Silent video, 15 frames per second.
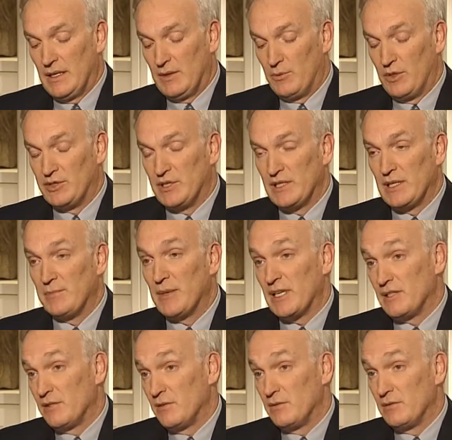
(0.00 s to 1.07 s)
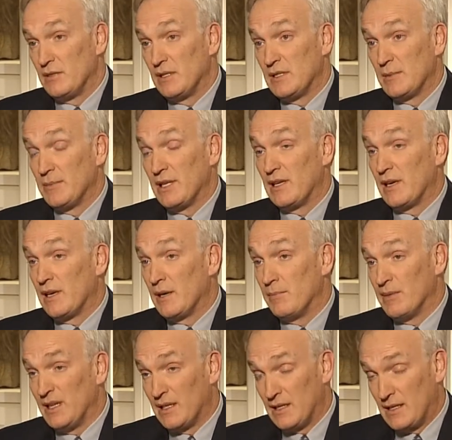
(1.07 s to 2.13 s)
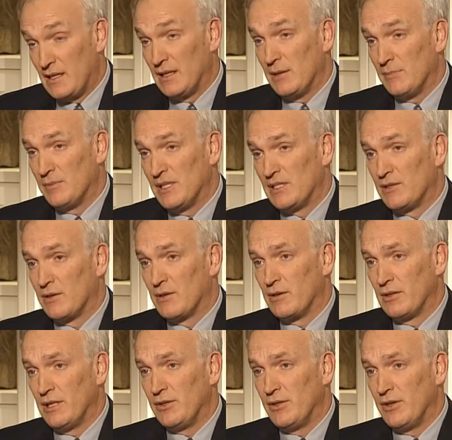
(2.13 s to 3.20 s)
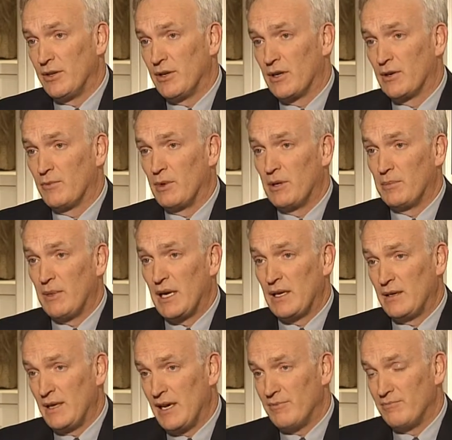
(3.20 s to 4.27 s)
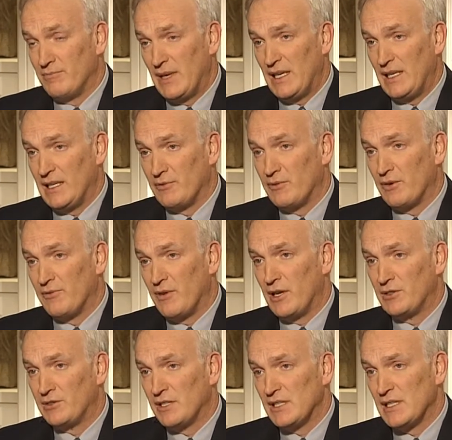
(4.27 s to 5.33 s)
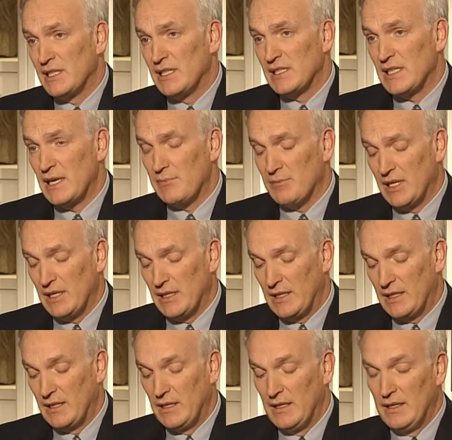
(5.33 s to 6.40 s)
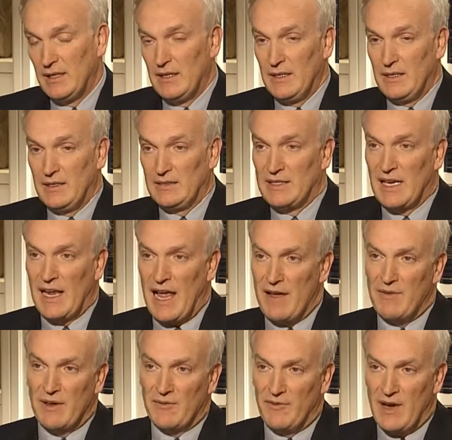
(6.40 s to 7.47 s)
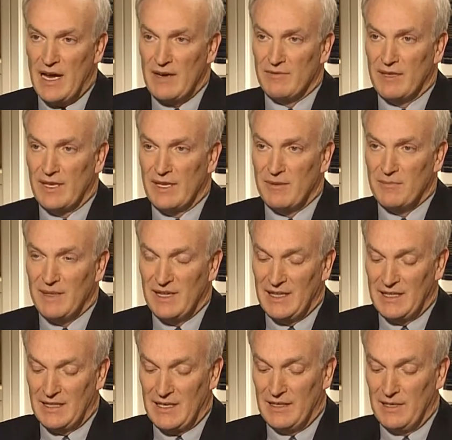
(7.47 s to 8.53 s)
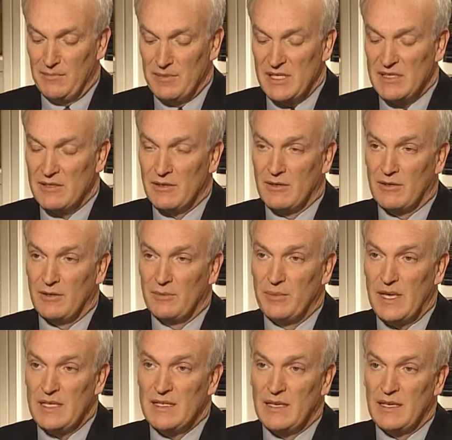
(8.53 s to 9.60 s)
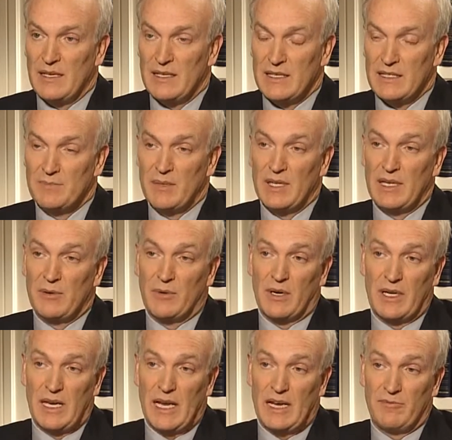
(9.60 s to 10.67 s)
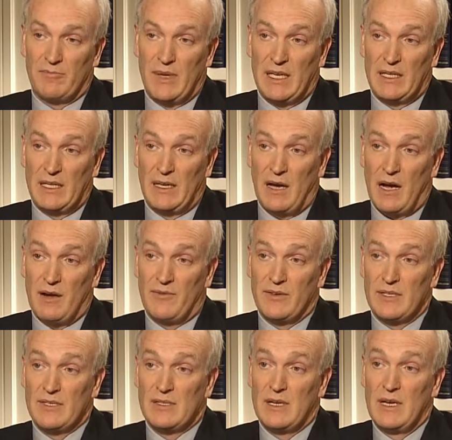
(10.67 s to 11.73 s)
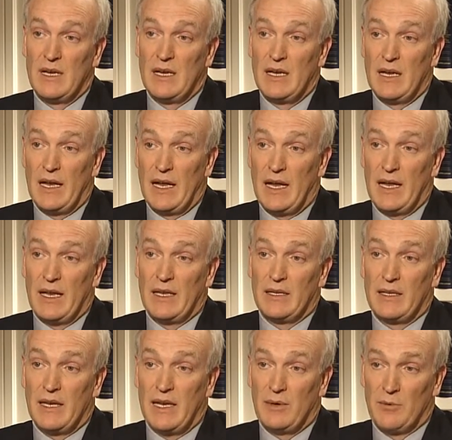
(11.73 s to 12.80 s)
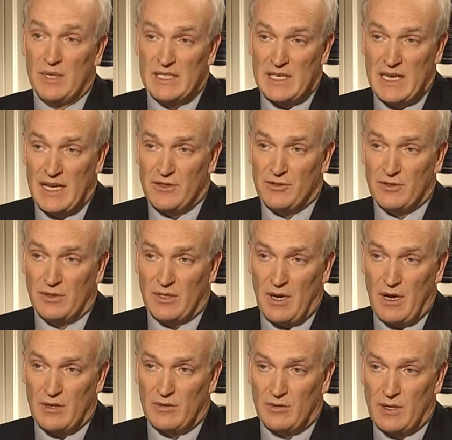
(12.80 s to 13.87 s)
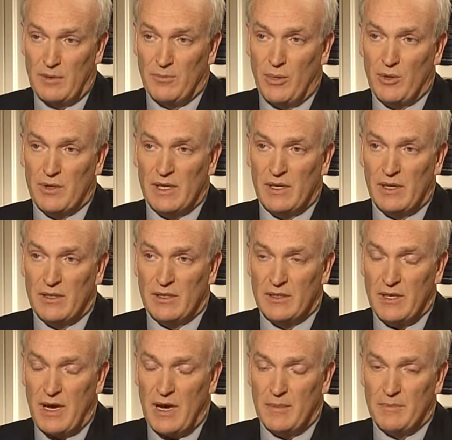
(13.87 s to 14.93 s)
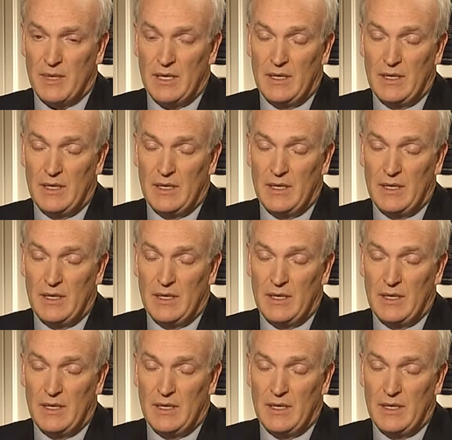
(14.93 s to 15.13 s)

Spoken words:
which is a mixed use. It's a bit like Columbus Circle in New York, whereby you have many different functions in the same building. So having 5 like Columbus Circle, basically in this building we're going to have mainly office and a residential condo component on the top.